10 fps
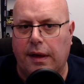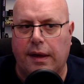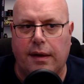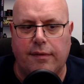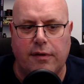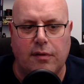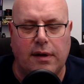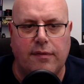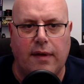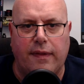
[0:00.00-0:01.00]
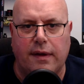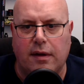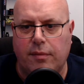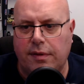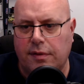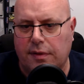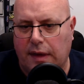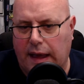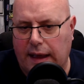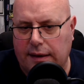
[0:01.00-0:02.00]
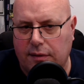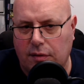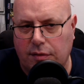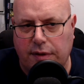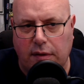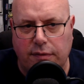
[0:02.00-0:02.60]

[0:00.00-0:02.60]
If you could leave the comments, and also